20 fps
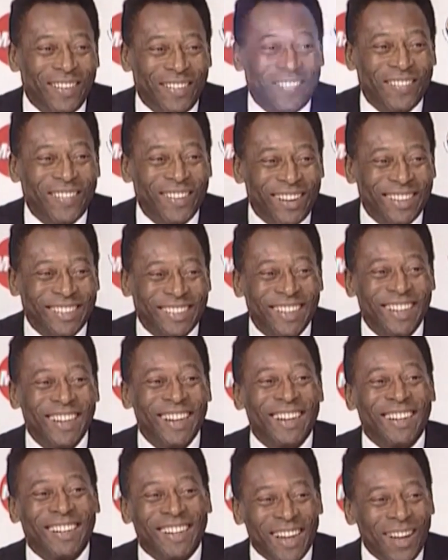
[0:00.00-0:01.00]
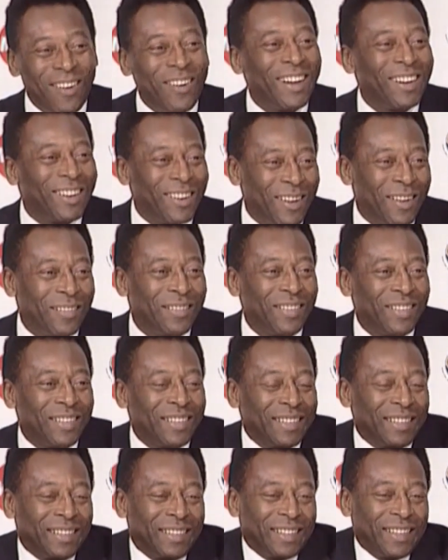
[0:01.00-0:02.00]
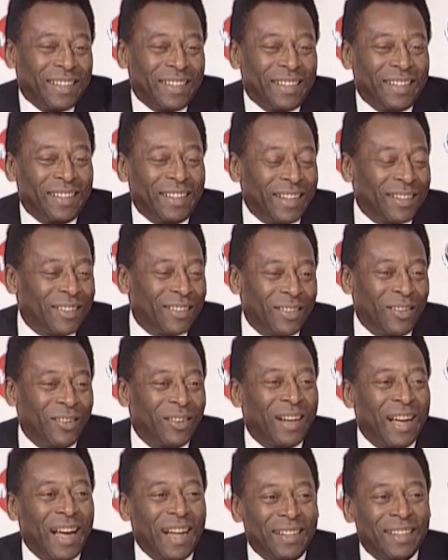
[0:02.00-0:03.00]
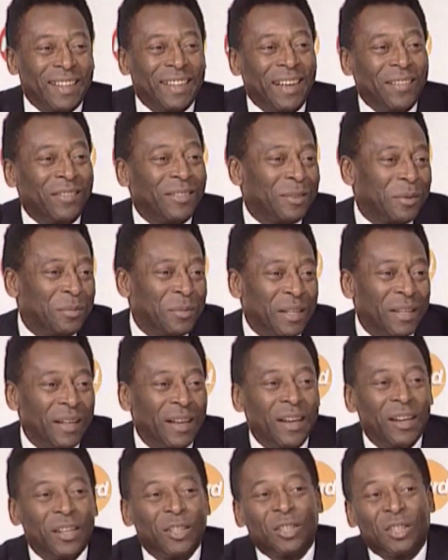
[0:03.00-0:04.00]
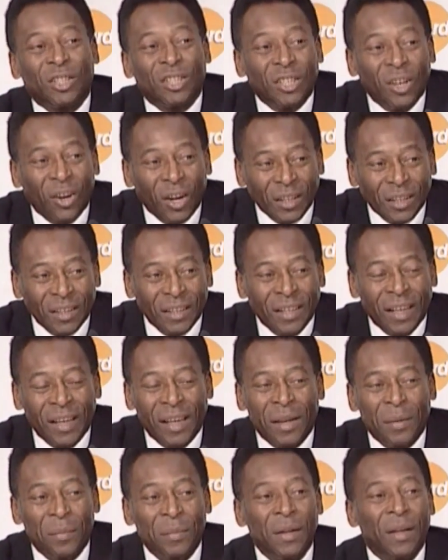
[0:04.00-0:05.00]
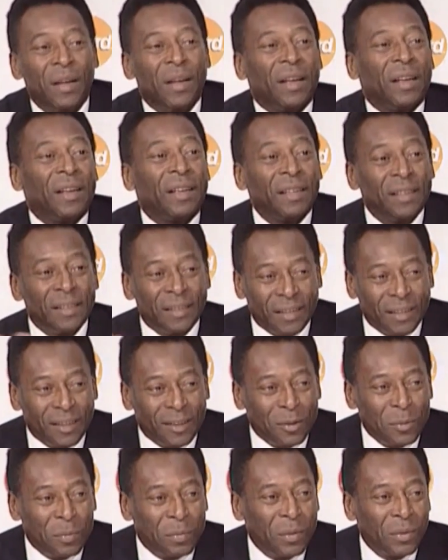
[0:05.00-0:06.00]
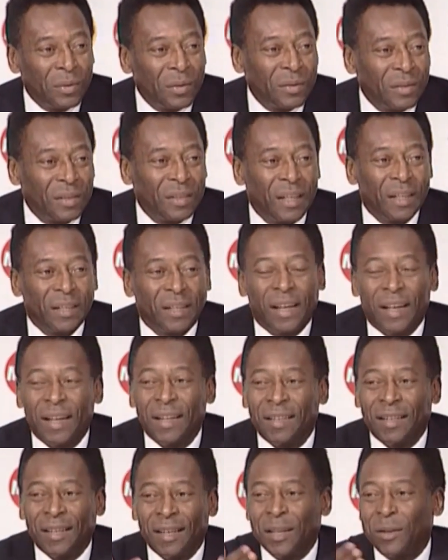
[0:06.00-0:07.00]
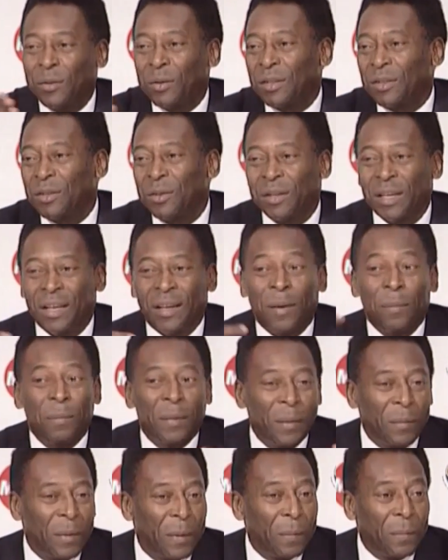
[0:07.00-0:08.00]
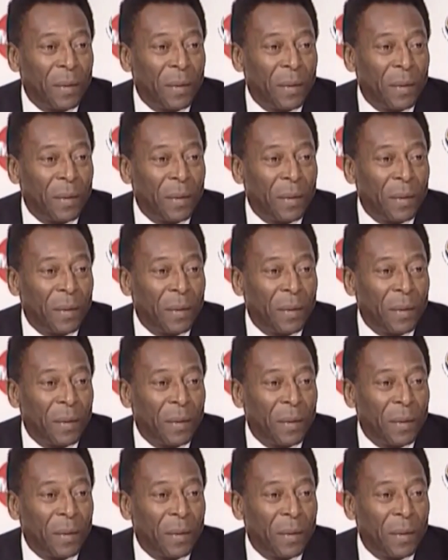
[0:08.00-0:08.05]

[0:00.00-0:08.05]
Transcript: of course. Now I love because uh, I don't know. God gave to me short name, easy to pronounce it. Any language you can remember,